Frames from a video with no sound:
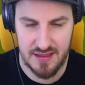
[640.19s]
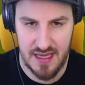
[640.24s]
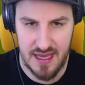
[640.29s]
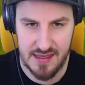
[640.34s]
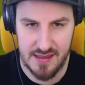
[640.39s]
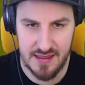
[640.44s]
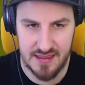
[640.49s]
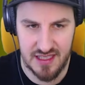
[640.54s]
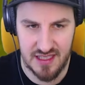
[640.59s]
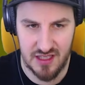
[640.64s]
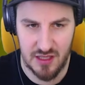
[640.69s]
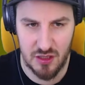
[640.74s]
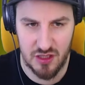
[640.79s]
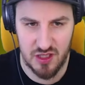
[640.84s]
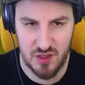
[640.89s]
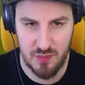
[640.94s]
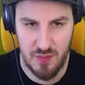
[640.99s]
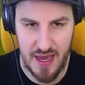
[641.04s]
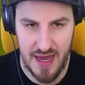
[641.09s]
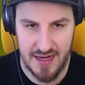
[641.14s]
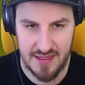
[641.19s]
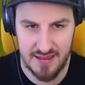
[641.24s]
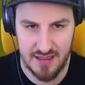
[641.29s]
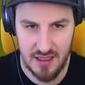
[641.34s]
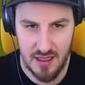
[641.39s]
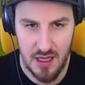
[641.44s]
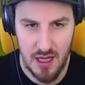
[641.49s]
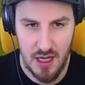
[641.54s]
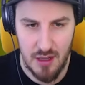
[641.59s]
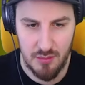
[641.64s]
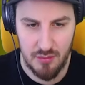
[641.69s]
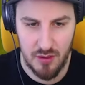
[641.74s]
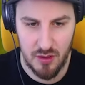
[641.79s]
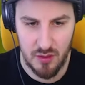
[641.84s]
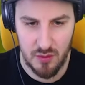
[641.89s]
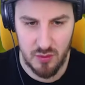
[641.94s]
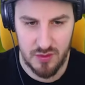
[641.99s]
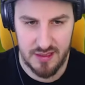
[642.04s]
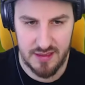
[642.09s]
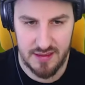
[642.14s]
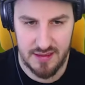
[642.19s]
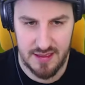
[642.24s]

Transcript: uh, suspect, but we